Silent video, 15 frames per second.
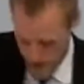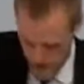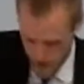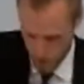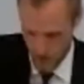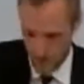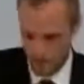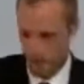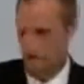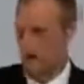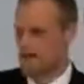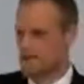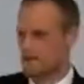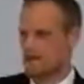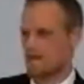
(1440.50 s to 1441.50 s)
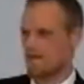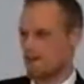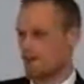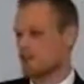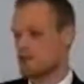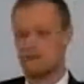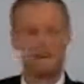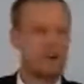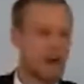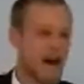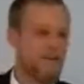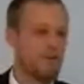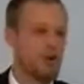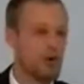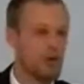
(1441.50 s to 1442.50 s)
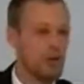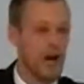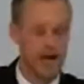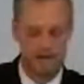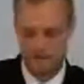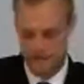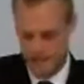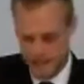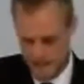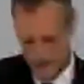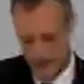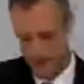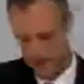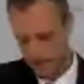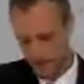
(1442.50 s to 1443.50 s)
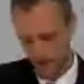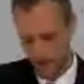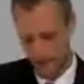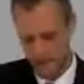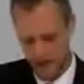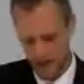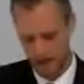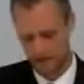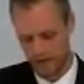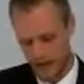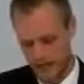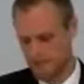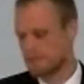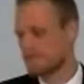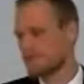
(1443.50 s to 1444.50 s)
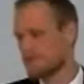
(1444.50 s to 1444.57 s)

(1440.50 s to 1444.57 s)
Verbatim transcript: as with the rest of the figures, we don't have a whole lot of detail about Enoch's life.